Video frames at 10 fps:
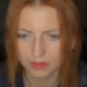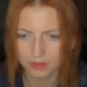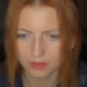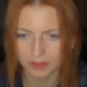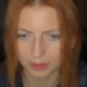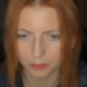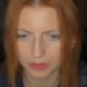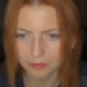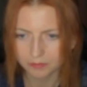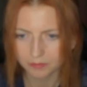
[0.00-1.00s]
And here we are.
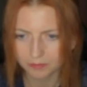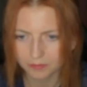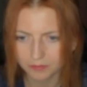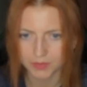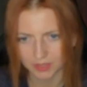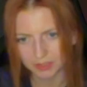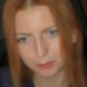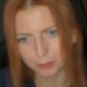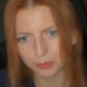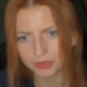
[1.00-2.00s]
And if
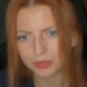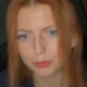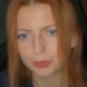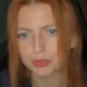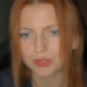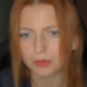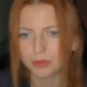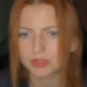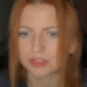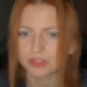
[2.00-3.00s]
we want to show
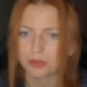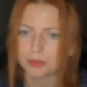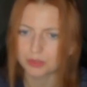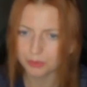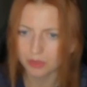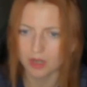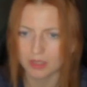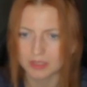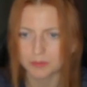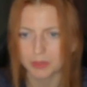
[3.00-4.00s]
the top 2
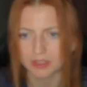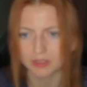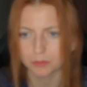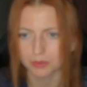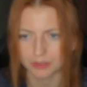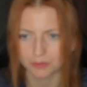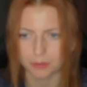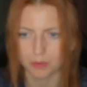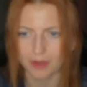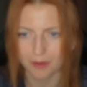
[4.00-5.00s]
highest paid employees
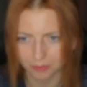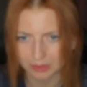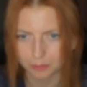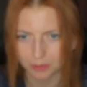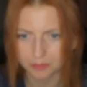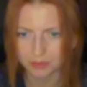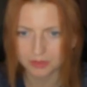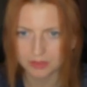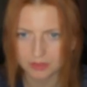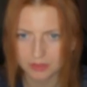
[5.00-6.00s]
from every
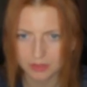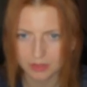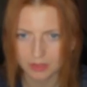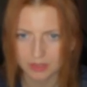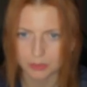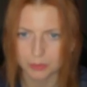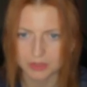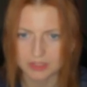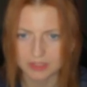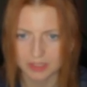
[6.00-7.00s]
department, so
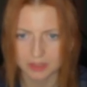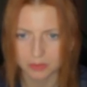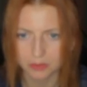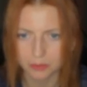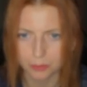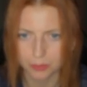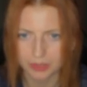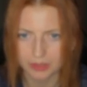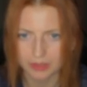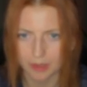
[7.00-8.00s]
once again,
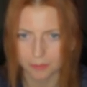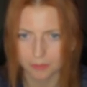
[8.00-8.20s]
we have